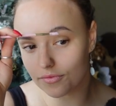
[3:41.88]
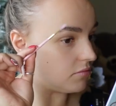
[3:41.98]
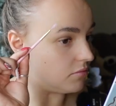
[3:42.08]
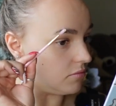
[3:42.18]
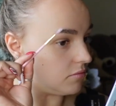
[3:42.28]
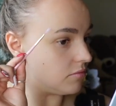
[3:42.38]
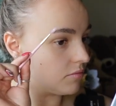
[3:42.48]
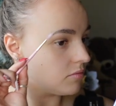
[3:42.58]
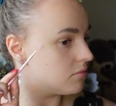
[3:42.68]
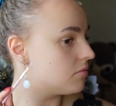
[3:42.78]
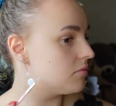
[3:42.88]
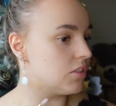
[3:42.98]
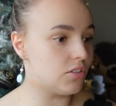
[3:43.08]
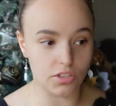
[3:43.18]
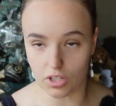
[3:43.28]

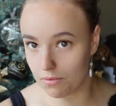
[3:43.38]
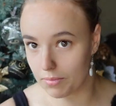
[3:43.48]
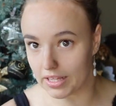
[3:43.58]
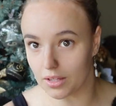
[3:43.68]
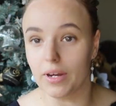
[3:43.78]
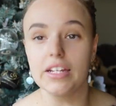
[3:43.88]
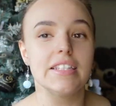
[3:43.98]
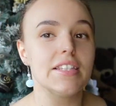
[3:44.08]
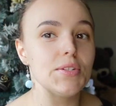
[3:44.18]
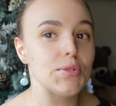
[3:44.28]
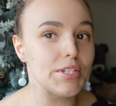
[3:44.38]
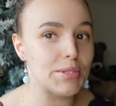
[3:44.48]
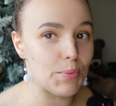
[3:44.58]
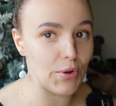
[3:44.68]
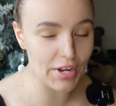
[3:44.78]
Good job, P. Louise, that's a nice
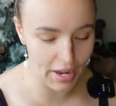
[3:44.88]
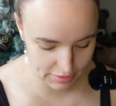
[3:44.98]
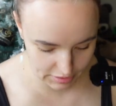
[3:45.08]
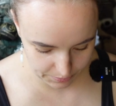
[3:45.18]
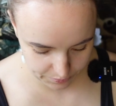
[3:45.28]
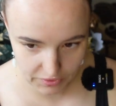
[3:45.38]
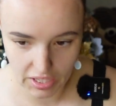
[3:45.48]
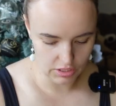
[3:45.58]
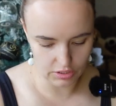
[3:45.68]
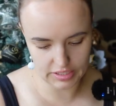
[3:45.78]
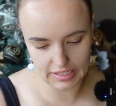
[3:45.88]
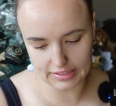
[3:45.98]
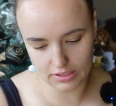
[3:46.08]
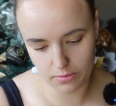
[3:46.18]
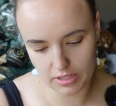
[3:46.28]
product. Using a
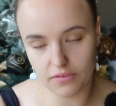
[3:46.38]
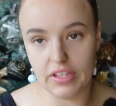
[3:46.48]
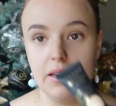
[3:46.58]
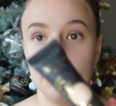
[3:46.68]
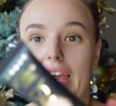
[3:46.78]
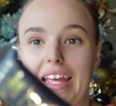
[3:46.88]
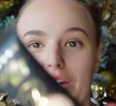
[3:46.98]
little bit of the P.